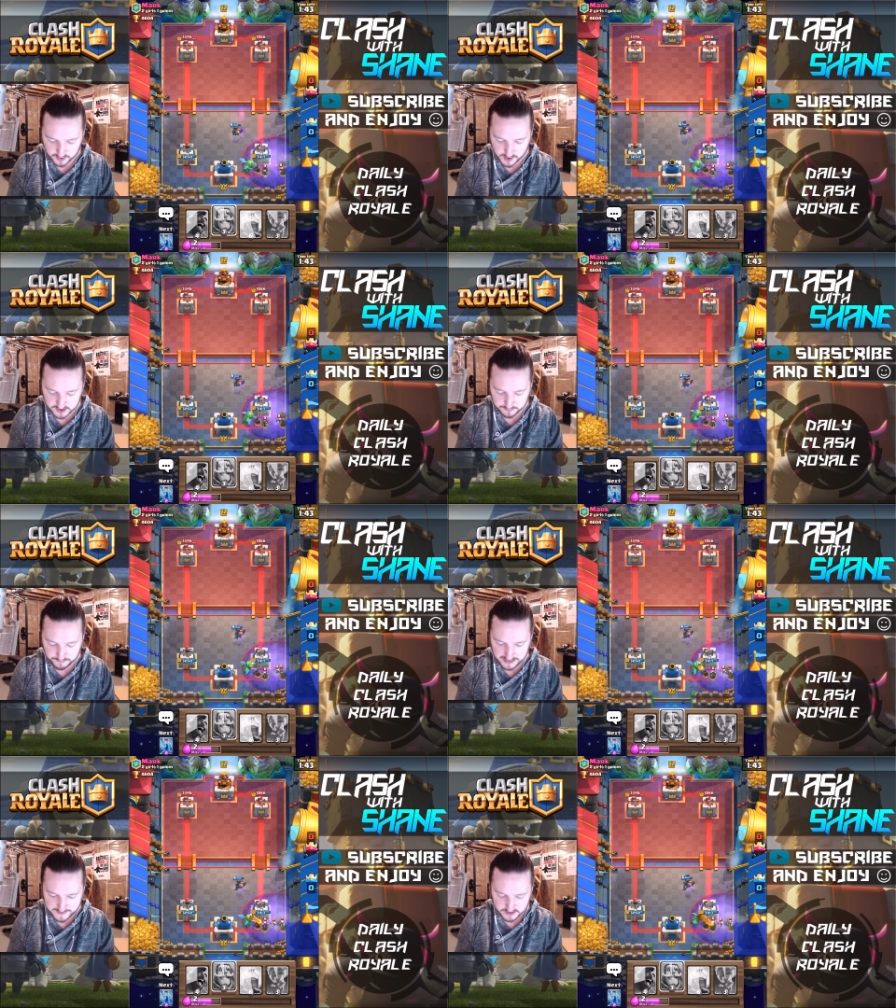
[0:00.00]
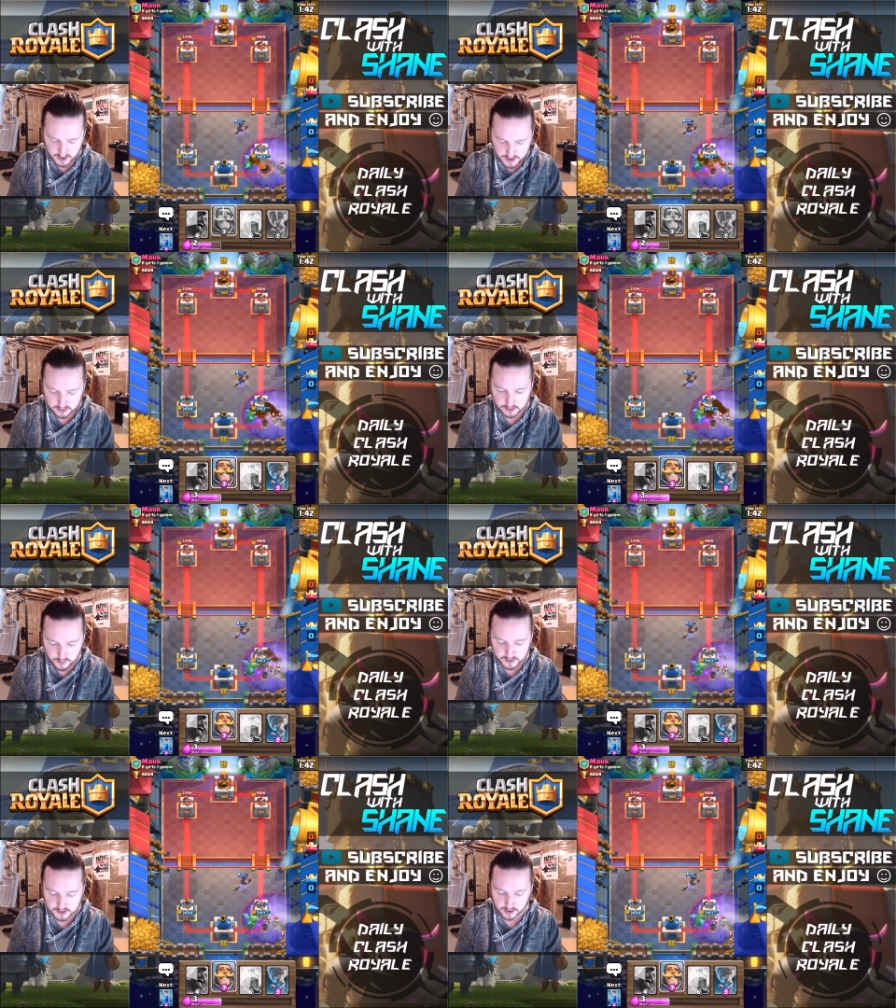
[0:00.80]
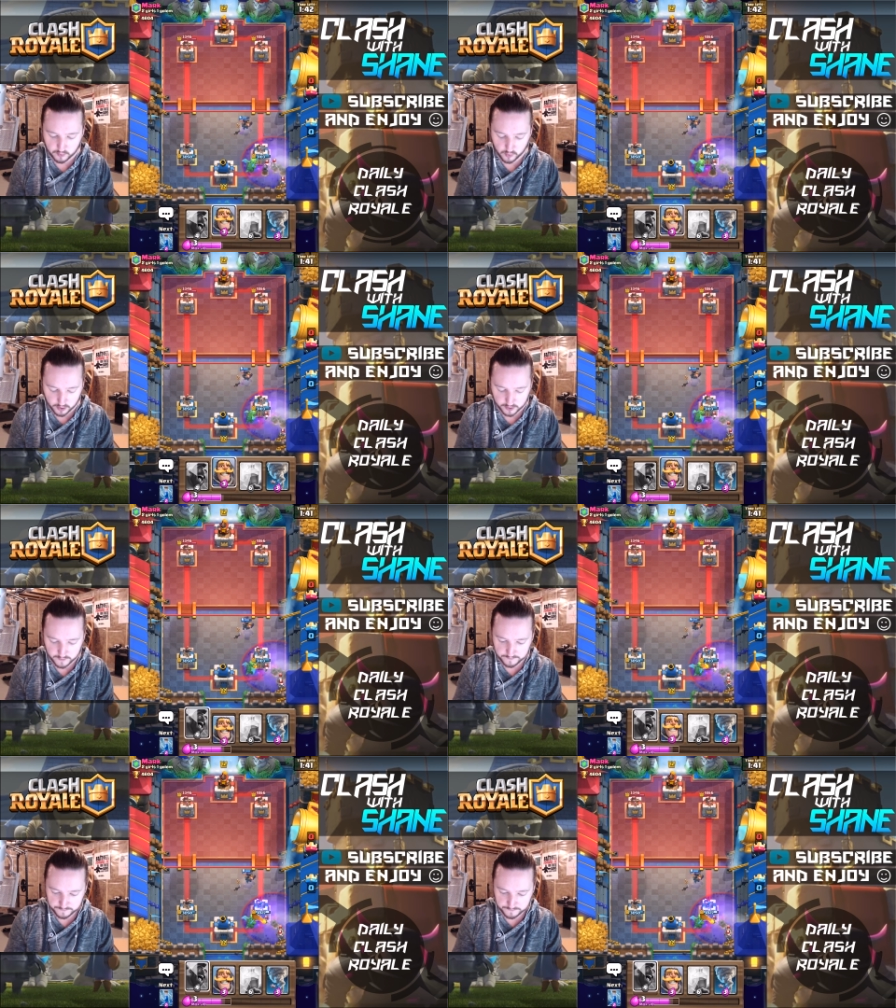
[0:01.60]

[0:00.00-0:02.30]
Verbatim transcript: Yes, Baby D doing some work.